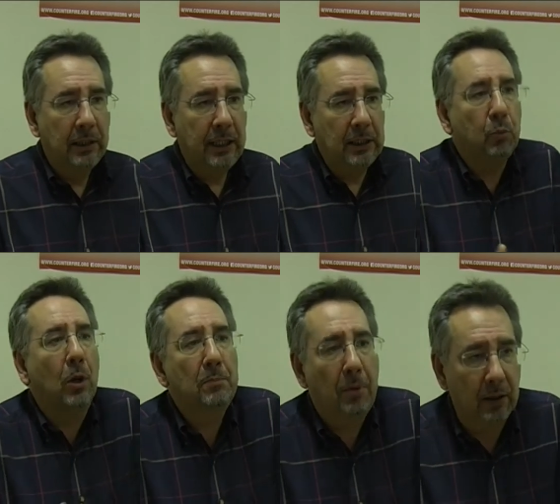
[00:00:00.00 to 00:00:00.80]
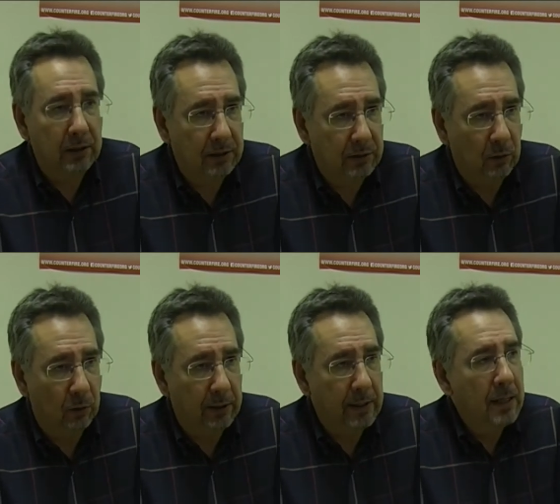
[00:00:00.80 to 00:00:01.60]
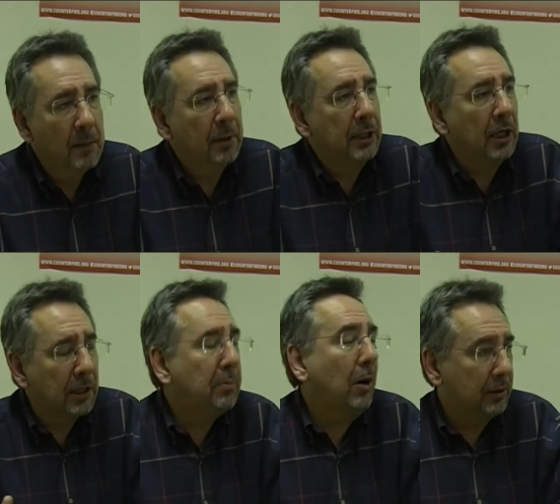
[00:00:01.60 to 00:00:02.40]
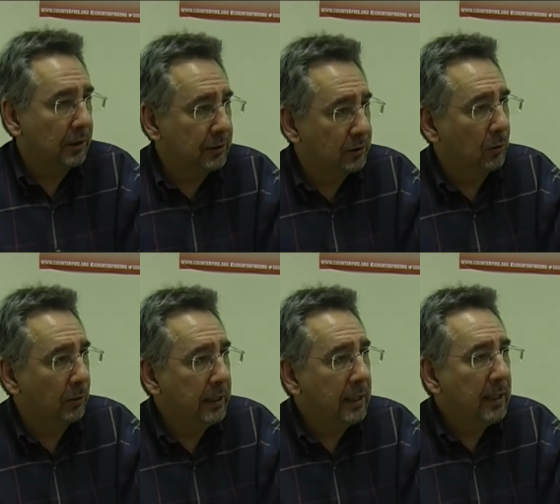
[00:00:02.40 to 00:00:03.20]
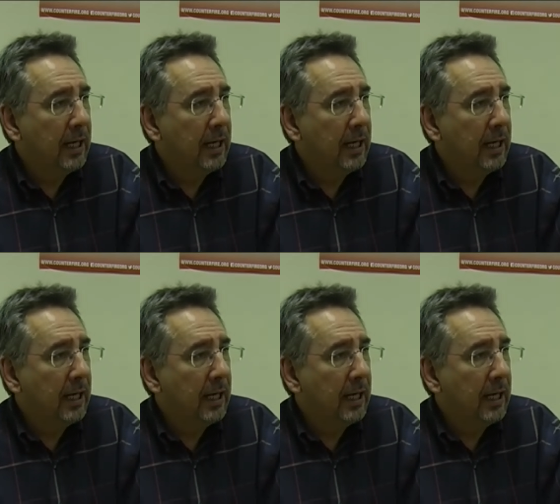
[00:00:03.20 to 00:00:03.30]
is one part of the story. But the other part of the story